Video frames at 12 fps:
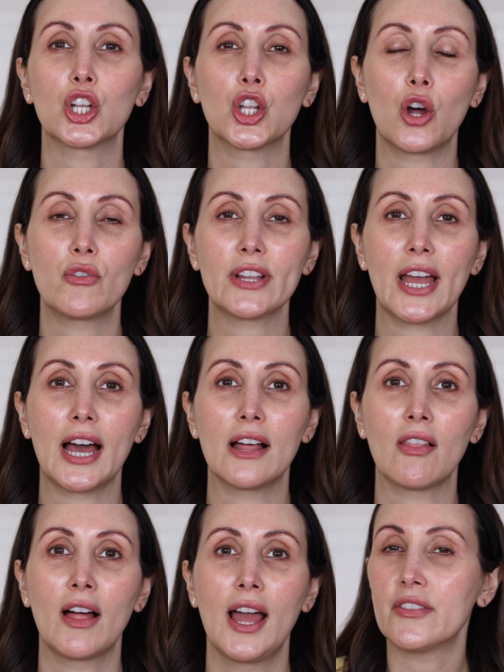
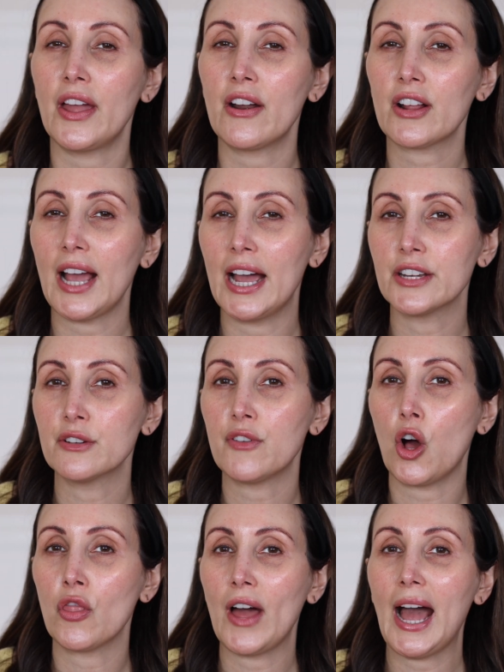L'Oreal, they're kind of
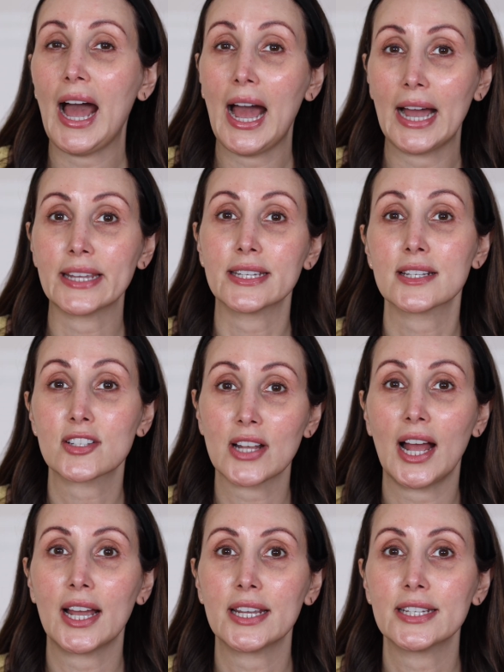on the higher
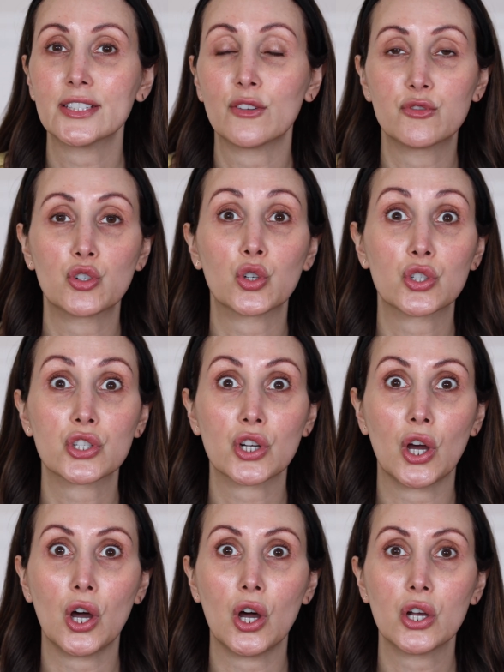side of
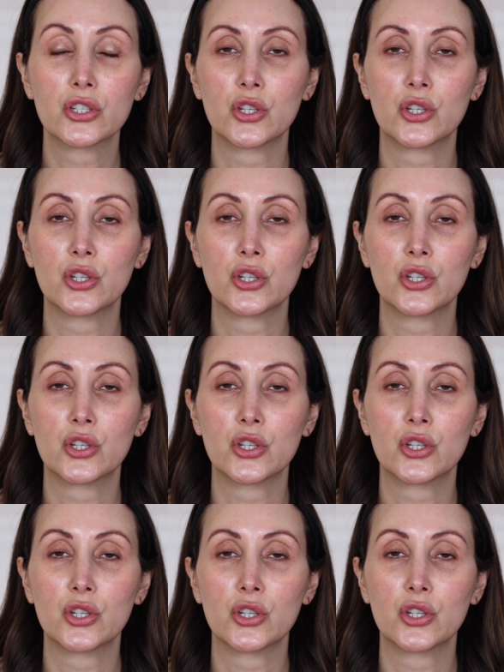drugstore,